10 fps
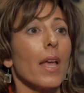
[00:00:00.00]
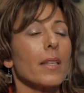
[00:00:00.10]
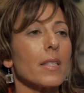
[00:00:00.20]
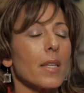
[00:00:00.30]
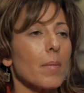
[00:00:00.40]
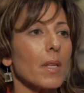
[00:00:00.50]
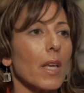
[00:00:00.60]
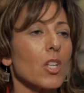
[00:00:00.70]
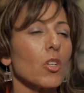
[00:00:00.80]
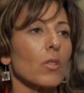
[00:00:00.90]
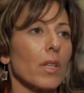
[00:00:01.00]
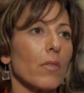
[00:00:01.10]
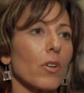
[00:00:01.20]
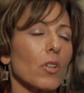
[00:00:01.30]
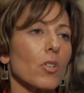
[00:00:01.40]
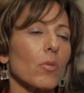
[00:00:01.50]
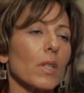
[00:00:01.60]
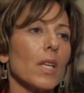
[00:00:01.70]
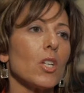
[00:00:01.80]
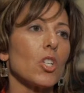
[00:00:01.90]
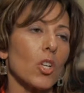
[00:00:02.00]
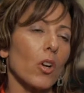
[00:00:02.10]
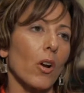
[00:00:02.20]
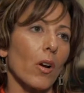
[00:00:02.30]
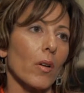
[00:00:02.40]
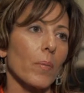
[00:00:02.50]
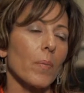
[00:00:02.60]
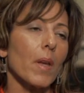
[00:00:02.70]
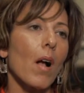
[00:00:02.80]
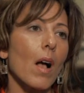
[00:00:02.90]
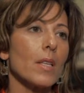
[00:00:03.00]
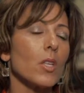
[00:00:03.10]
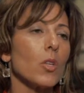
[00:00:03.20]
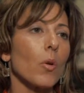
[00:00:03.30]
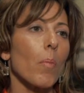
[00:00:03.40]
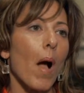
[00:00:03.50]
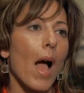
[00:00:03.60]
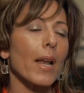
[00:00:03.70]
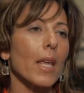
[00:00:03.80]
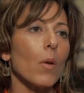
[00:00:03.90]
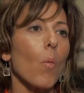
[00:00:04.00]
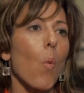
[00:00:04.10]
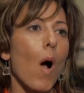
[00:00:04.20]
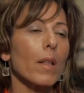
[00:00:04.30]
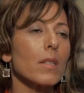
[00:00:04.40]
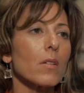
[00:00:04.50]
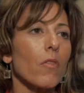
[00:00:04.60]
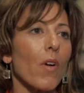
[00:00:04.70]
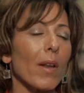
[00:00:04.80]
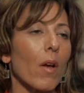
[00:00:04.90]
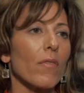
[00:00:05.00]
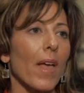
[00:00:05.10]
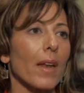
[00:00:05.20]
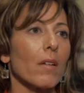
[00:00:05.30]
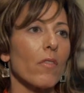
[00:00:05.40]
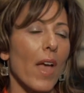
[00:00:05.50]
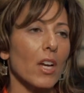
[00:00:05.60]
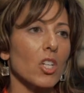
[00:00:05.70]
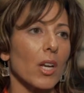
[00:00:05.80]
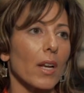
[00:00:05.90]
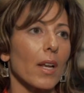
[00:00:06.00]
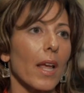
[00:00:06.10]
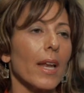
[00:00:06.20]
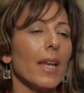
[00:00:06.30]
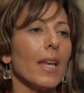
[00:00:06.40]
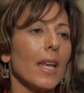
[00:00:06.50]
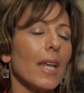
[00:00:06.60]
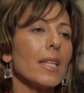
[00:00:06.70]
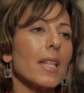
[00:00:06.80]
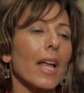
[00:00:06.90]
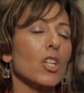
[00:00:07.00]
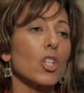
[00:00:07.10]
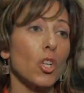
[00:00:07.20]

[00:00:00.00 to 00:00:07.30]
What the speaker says: it stimulates your liver to release sugar because your body wants to fight off that infection, and it needs that